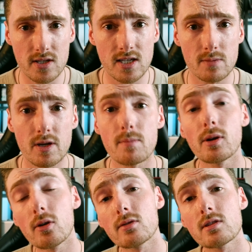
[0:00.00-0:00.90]
this is, but it
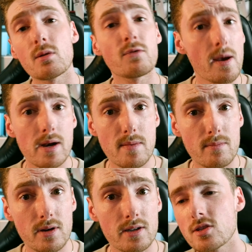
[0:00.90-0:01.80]
belongs to a family
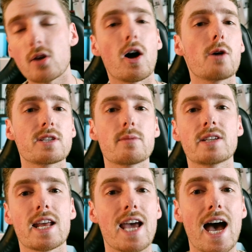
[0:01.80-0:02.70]
member, so I was able
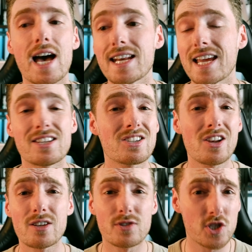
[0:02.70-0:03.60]
to get it at a
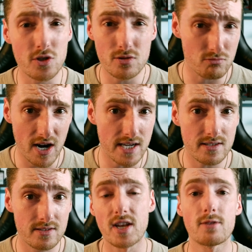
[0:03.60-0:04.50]
slightly reduced
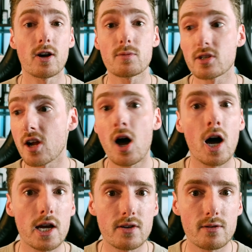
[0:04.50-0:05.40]
rate than if I was going to
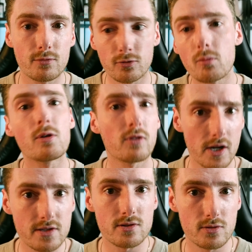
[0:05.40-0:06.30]
hire it from a
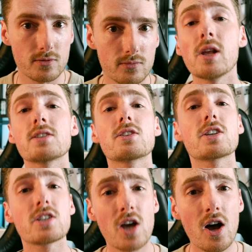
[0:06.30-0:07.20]
flight school. Plus the
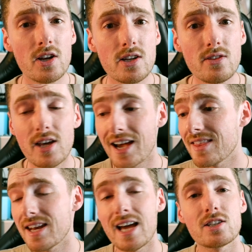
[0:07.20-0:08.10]
katana that I
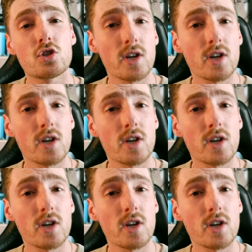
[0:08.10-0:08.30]
then had to